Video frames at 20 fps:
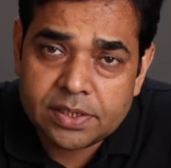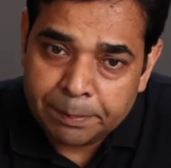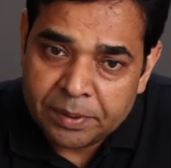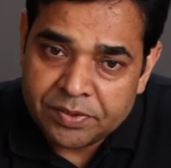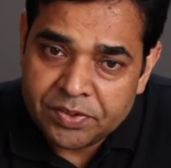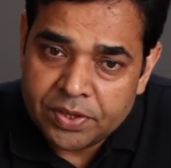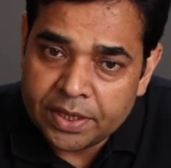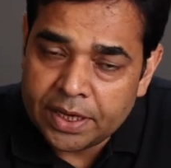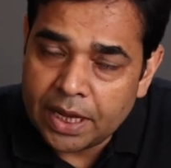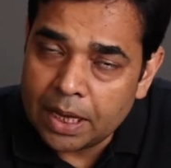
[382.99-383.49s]

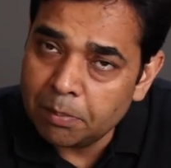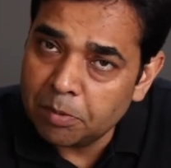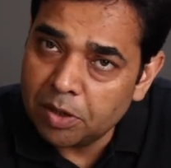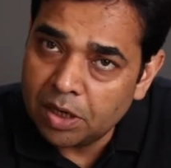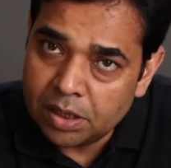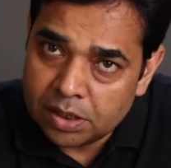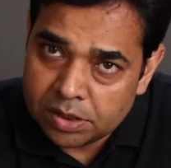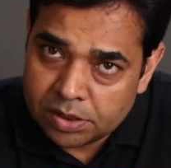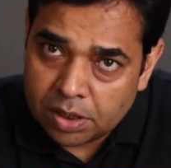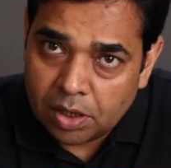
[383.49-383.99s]
APC
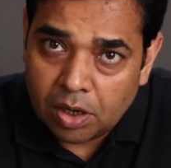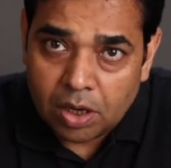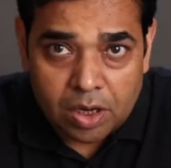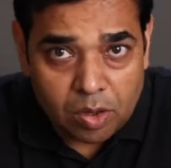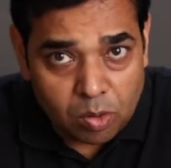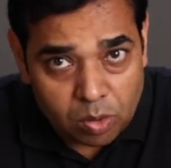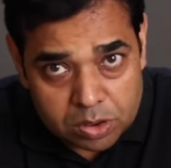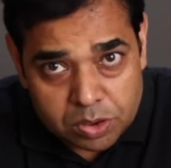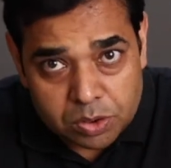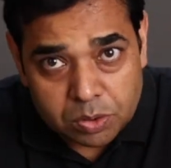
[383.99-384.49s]
cameras are
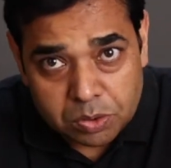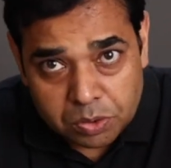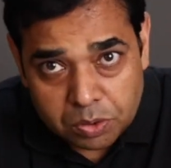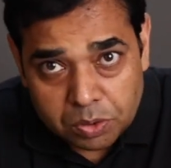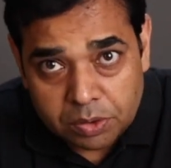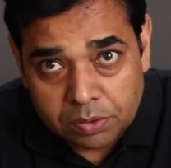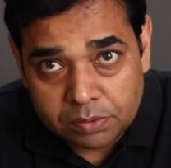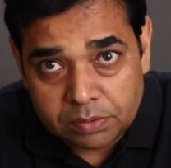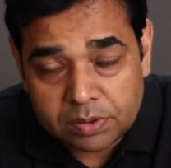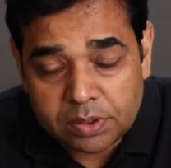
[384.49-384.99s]
also
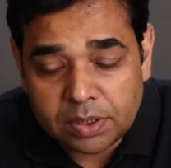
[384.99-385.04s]
good.